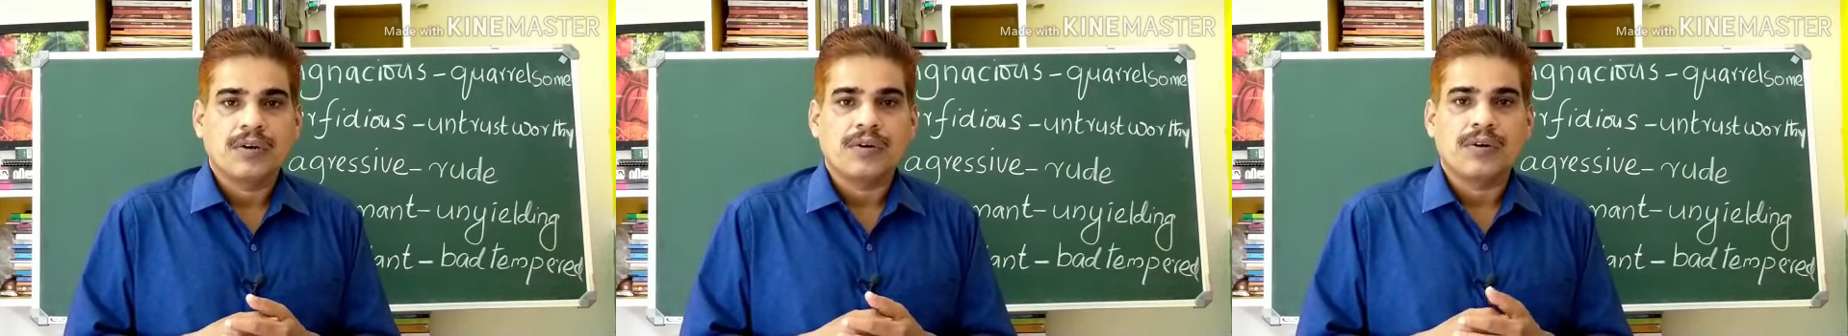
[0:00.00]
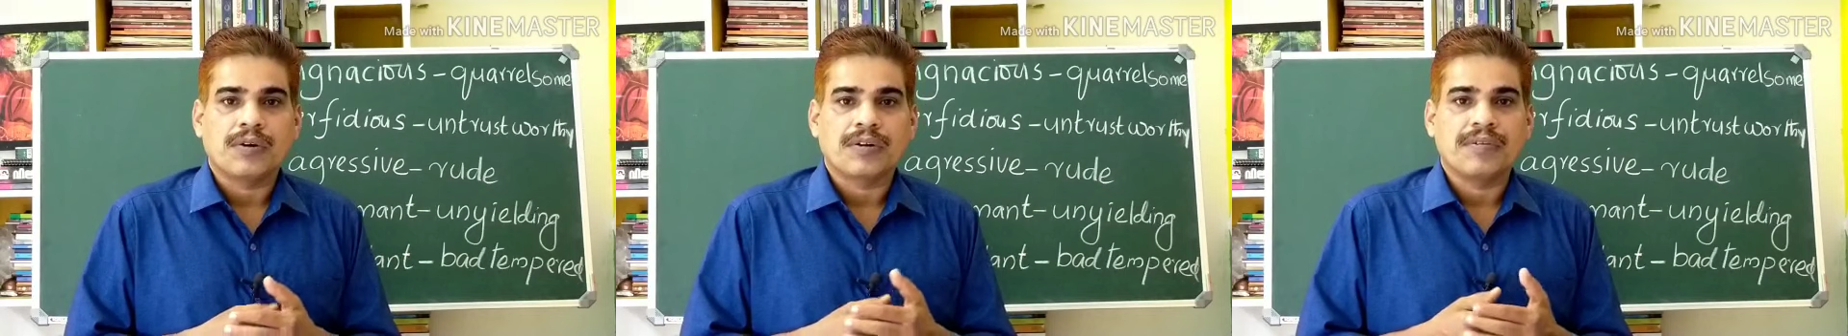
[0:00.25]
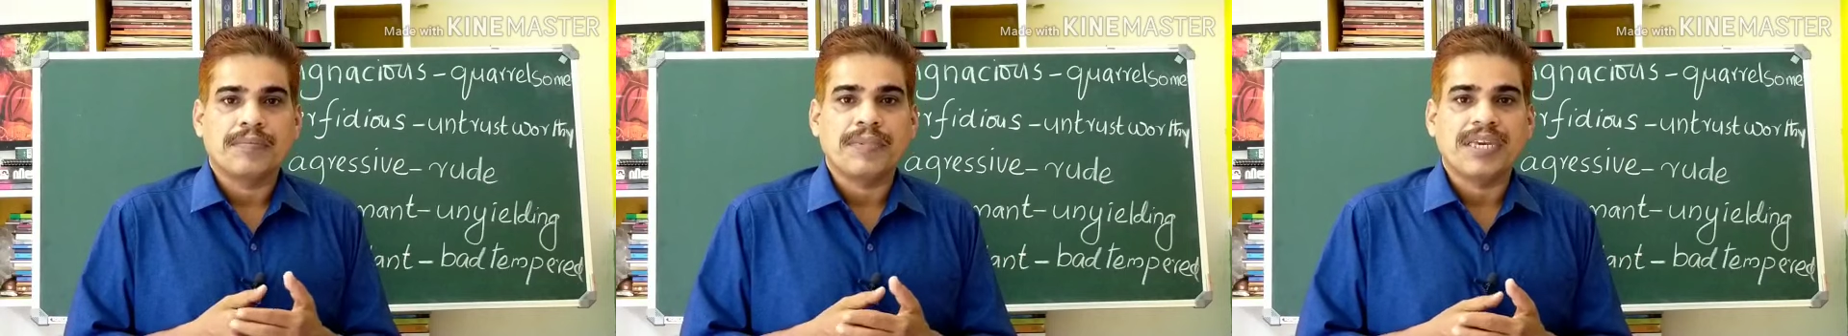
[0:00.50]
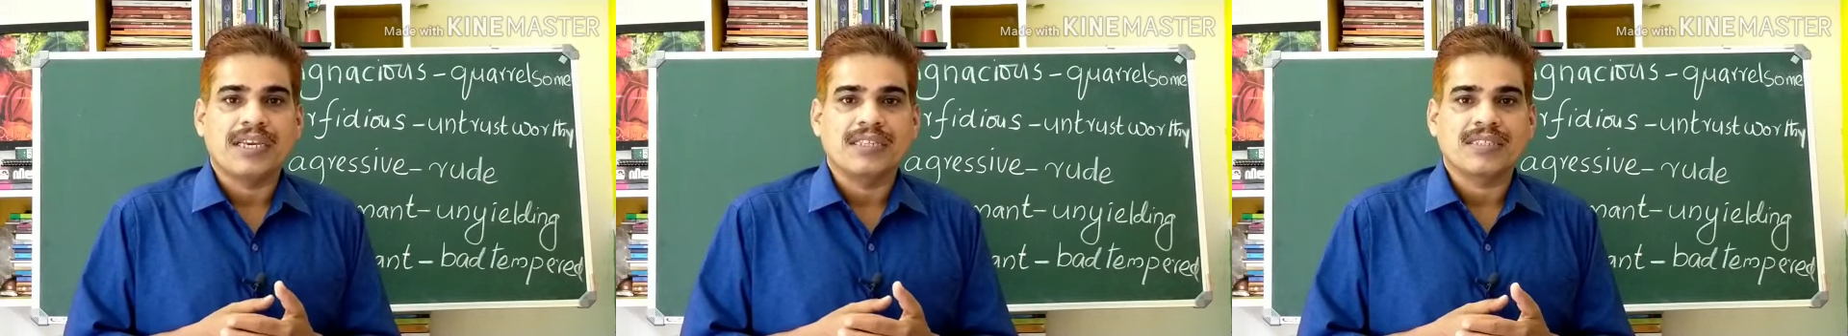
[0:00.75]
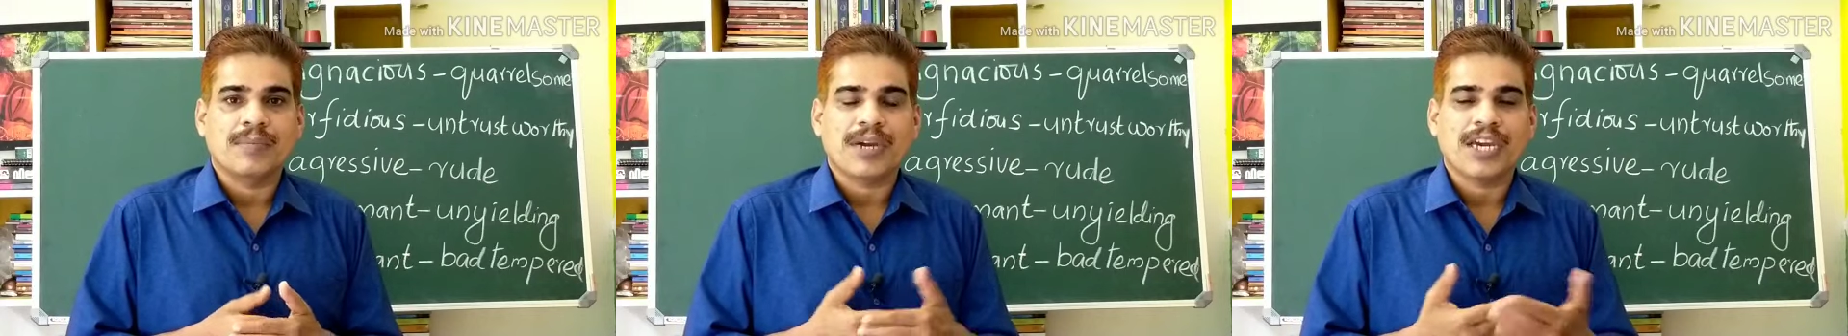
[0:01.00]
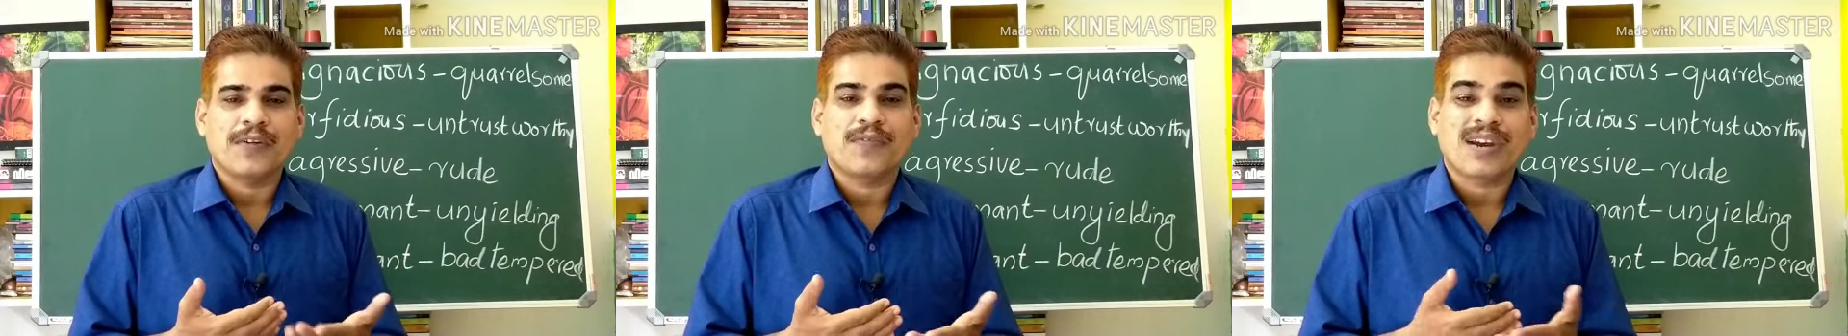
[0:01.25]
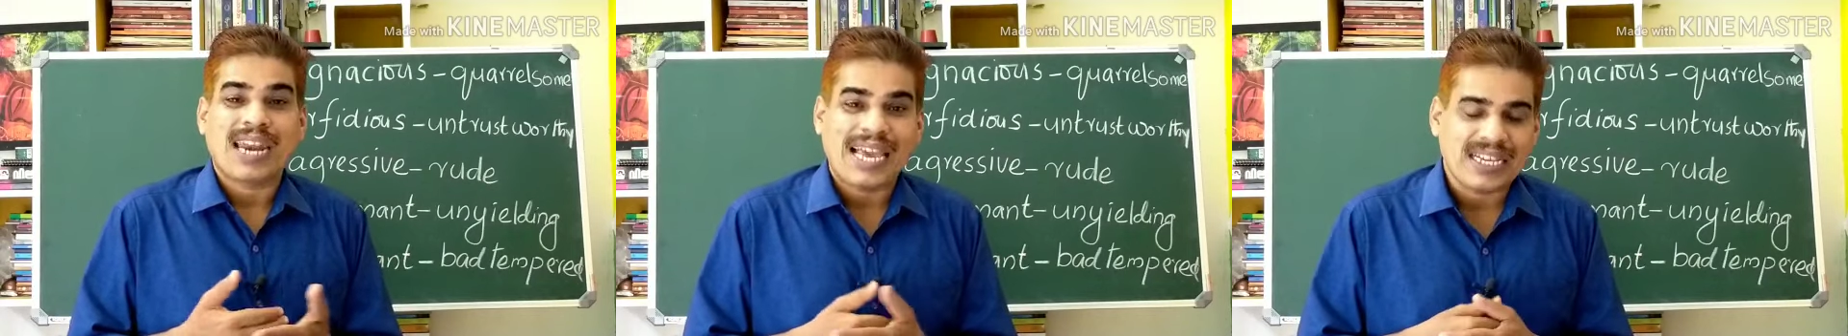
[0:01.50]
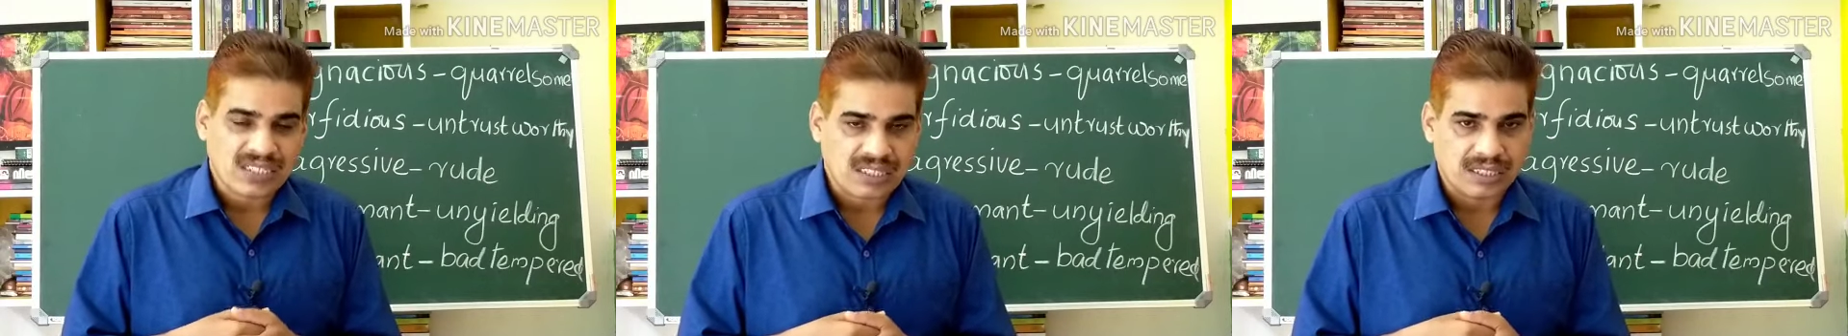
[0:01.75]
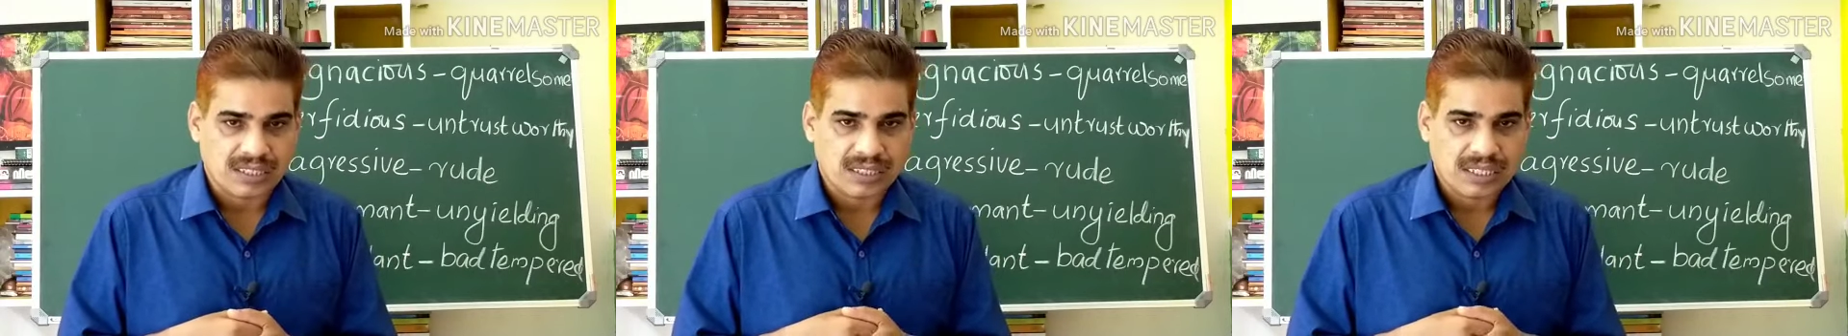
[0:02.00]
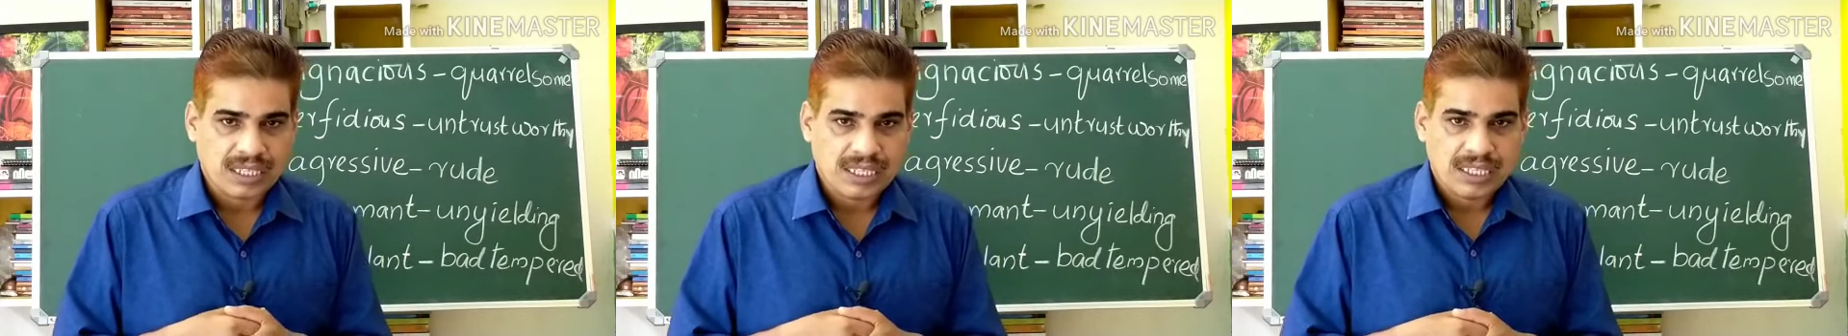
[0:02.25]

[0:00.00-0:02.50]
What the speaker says: or making some kind of clashes.